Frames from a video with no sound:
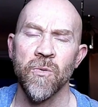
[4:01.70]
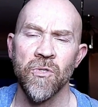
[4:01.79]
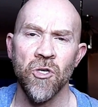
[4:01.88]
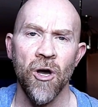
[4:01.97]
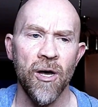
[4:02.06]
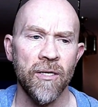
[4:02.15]
was
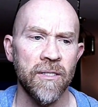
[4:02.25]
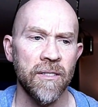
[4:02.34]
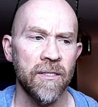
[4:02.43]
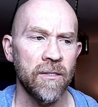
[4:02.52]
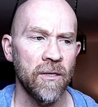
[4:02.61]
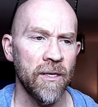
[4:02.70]
called,
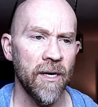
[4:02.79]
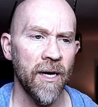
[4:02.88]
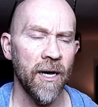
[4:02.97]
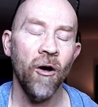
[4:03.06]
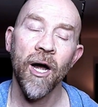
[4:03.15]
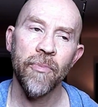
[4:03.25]

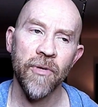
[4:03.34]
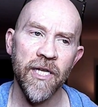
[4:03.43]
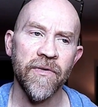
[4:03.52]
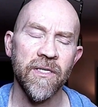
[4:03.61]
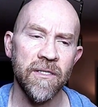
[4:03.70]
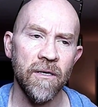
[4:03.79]
I believe
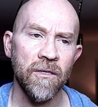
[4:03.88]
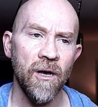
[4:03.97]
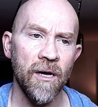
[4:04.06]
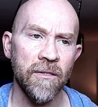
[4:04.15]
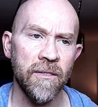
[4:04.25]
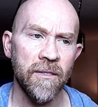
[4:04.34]
it's still
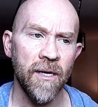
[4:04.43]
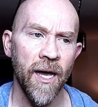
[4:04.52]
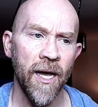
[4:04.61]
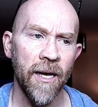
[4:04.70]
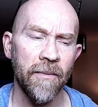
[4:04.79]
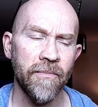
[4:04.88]
called,
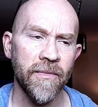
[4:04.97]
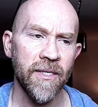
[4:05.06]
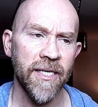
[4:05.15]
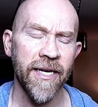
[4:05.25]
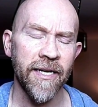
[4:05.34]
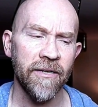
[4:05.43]
the
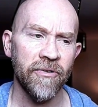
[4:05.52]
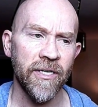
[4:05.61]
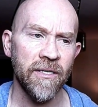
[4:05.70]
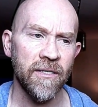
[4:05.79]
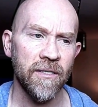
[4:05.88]
Kittery.